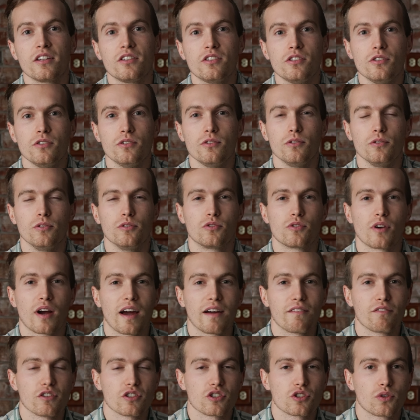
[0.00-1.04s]
to
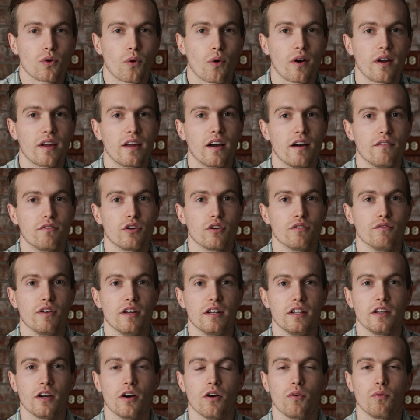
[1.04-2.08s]
drive the story of your
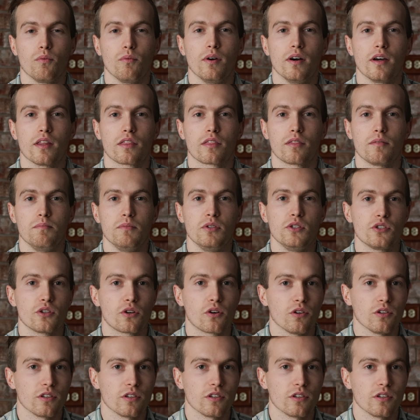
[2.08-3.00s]
video with musical